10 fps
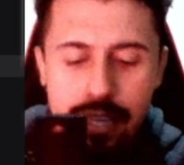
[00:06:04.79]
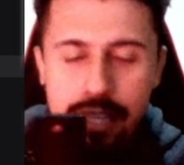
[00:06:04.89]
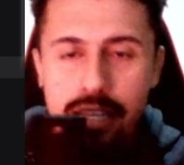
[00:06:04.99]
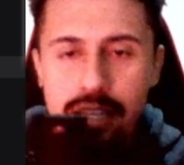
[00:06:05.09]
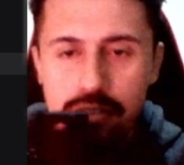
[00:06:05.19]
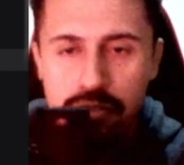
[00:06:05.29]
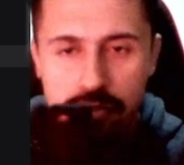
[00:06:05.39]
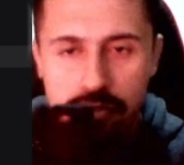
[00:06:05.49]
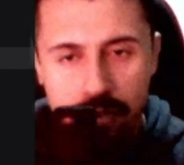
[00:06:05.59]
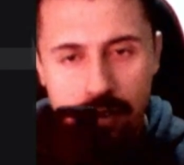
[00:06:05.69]

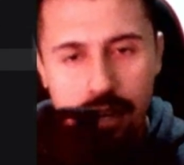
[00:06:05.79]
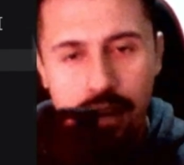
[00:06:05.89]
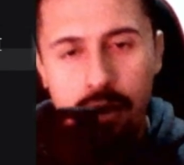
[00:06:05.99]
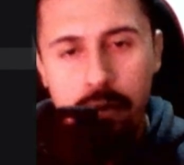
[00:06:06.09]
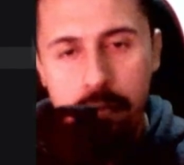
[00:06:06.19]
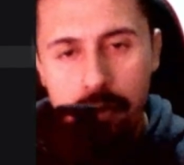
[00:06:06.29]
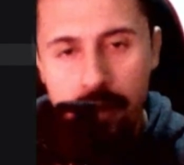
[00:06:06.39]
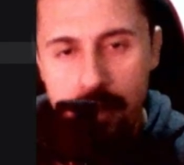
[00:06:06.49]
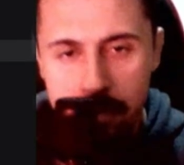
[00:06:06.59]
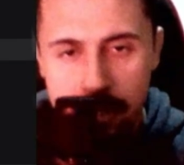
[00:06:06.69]
If our
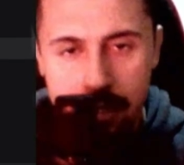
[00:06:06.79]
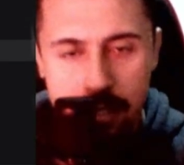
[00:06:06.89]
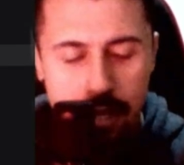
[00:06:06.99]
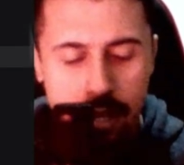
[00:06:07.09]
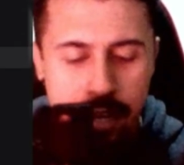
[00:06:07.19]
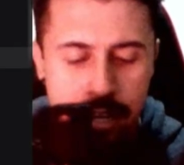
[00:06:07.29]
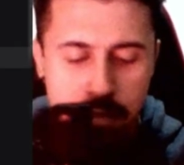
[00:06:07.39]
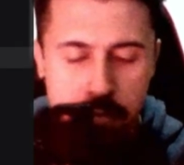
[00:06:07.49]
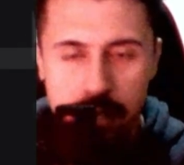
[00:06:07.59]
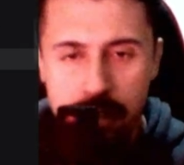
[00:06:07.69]
payment
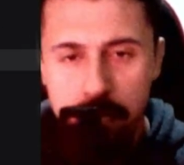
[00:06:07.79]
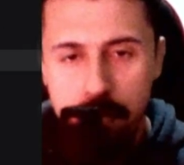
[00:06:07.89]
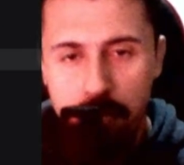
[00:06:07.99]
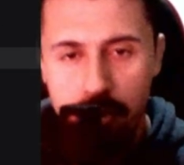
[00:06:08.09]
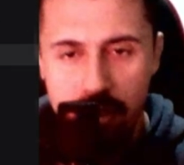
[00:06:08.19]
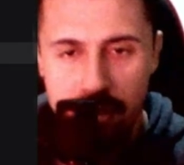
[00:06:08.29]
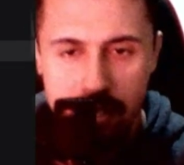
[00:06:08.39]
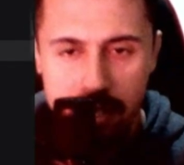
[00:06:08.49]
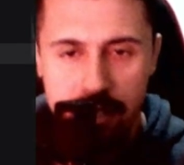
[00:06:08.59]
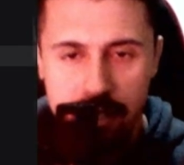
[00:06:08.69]
has been
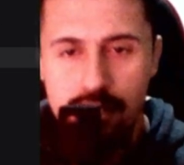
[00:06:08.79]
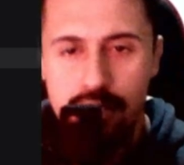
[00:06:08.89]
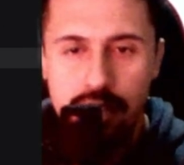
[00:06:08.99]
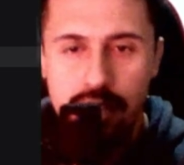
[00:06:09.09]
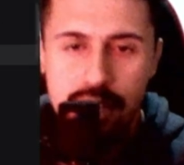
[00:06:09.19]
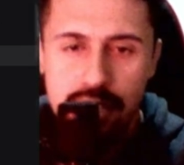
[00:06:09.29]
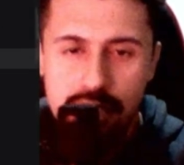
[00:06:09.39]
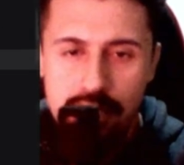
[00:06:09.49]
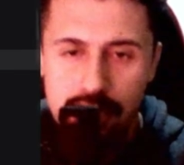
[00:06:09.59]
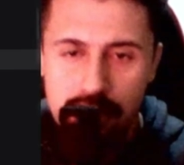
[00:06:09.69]
processed
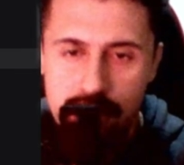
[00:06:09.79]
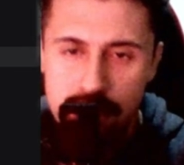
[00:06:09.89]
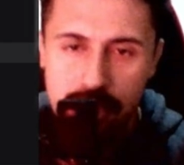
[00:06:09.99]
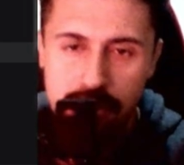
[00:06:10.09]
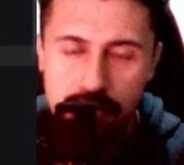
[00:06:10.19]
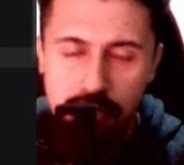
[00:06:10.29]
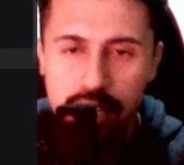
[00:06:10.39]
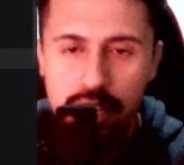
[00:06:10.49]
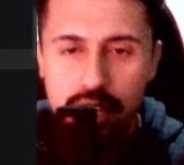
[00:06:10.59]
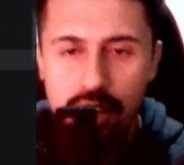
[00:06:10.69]

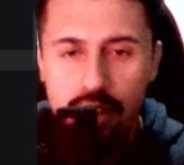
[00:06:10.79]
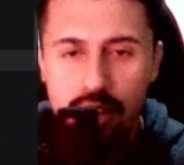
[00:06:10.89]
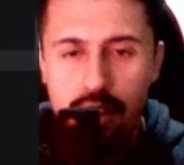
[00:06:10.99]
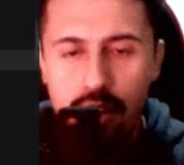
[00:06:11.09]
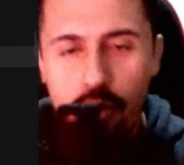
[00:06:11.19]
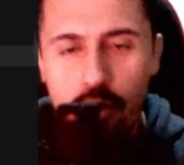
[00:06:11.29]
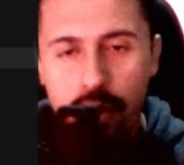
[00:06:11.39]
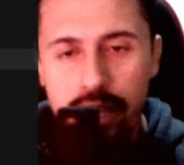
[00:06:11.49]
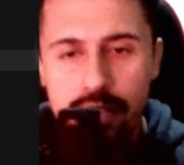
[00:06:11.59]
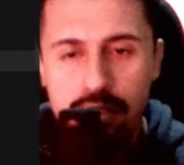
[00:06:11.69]
successfully, we
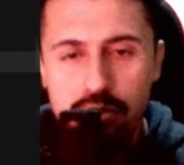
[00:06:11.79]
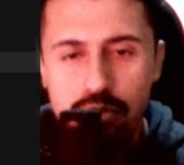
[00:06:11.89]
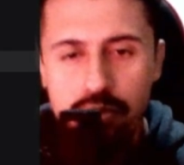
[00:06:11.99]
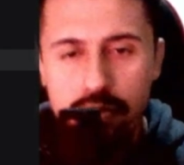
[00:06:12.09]
can do